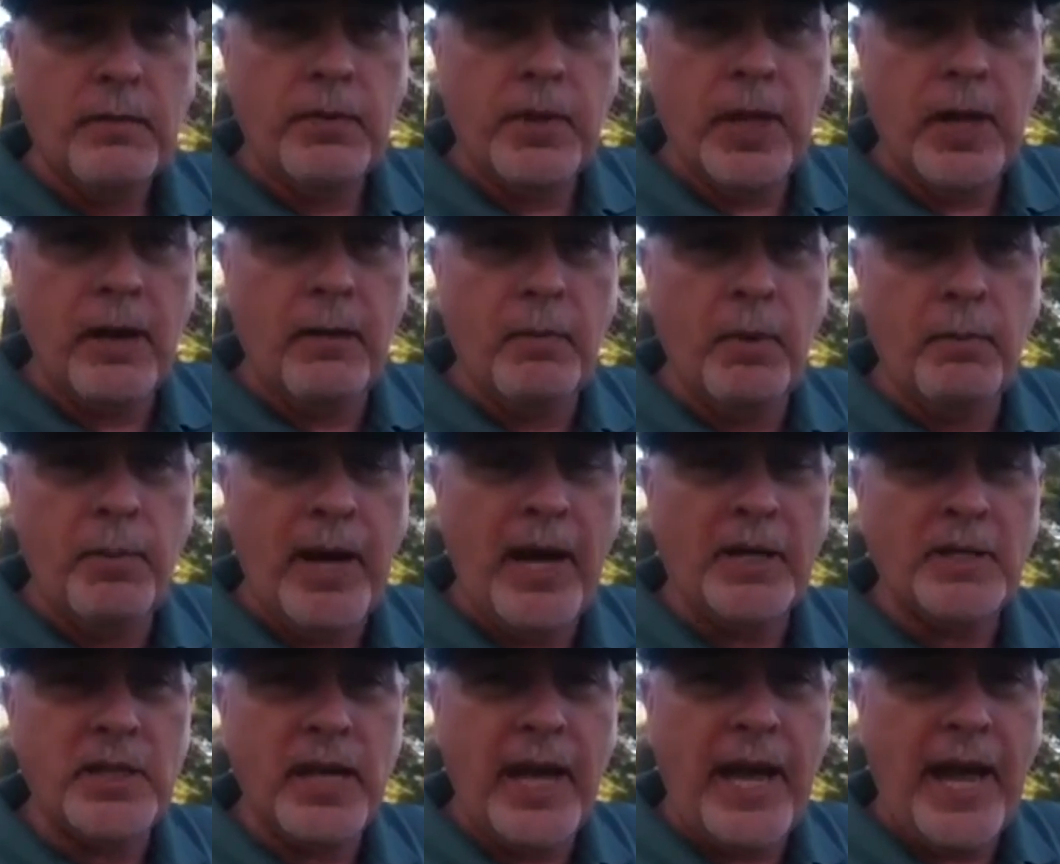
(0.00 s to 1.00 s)
that I'm
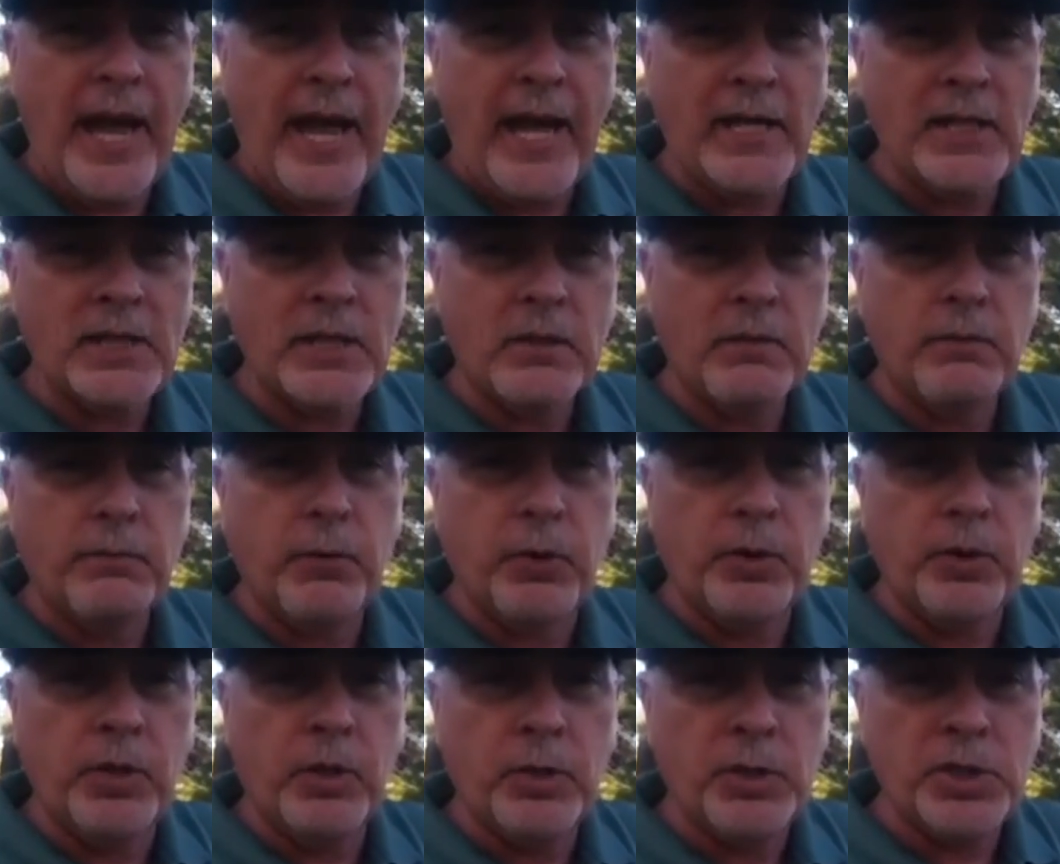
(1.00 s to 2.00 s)
about to ask for
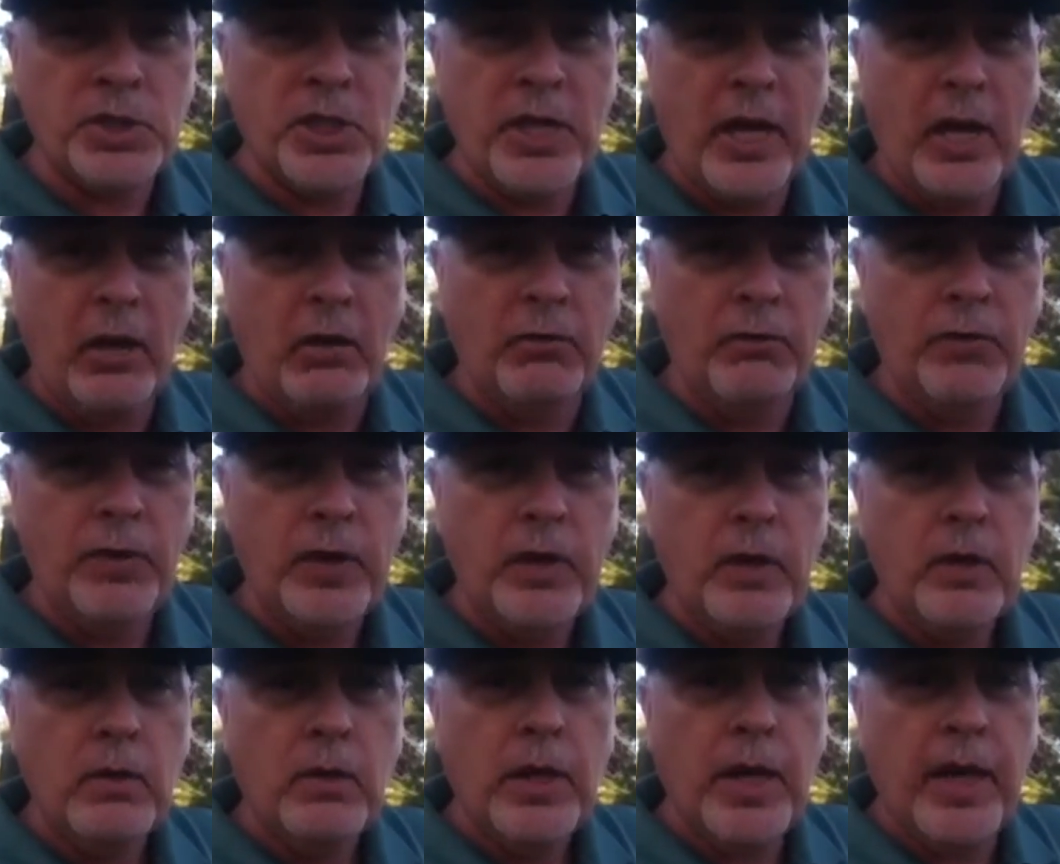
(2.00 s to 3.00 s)
yourself
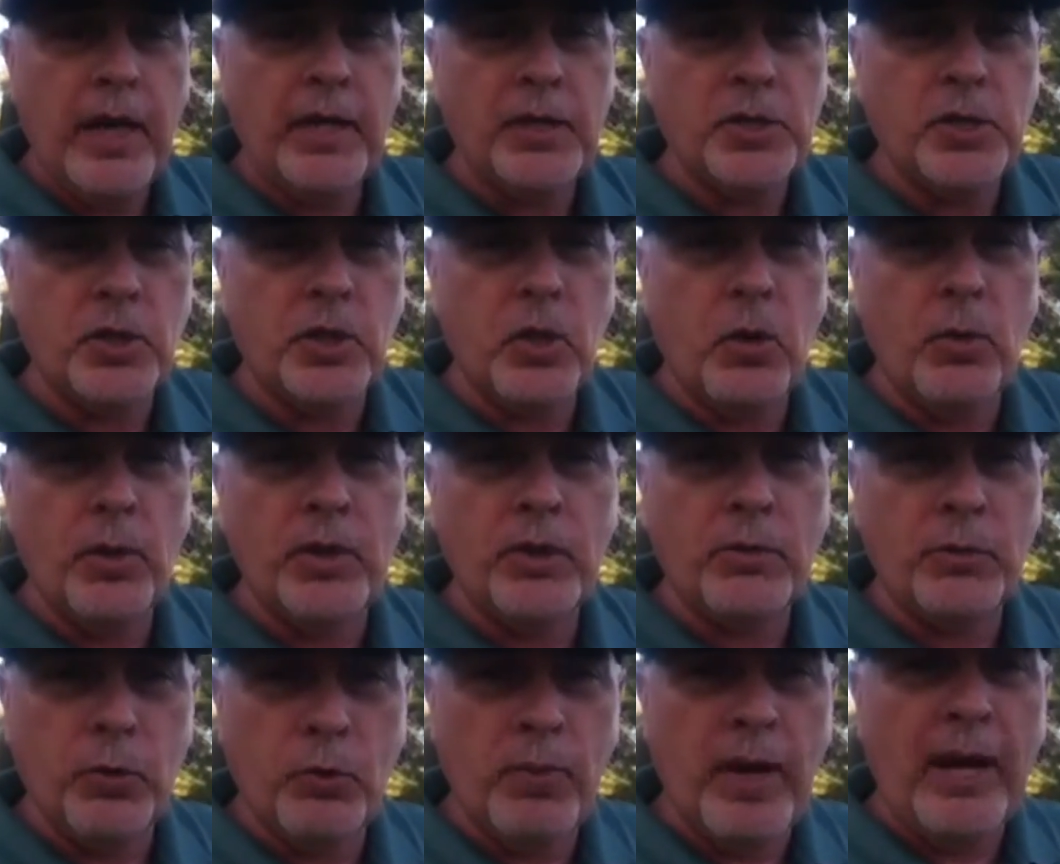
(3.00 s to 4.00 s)
as you're going through